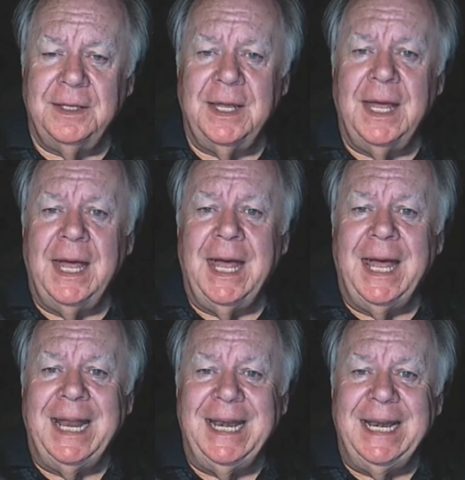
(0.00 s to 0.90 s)
Less?
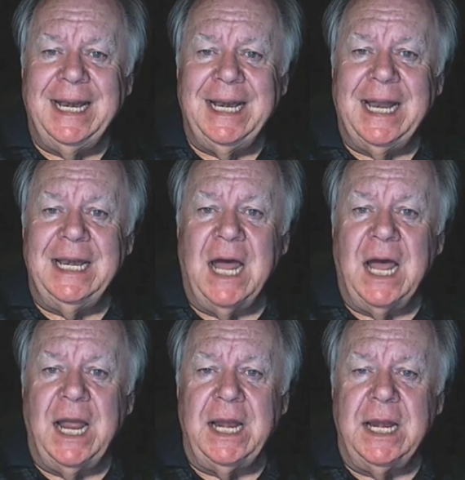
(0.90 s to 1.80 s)

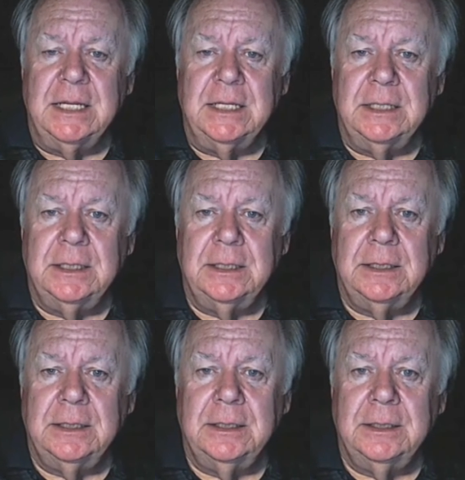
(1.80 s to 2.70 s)
Nine. Oh,
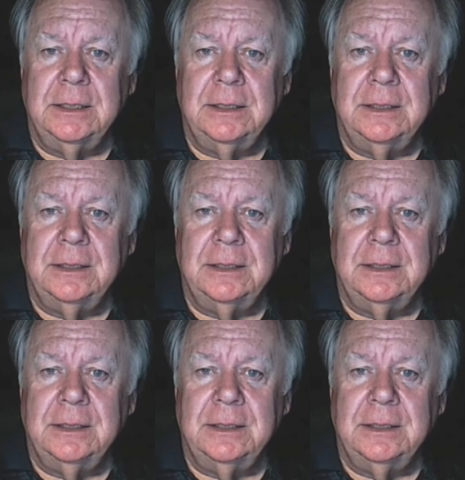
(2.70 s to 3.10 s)
wow. They're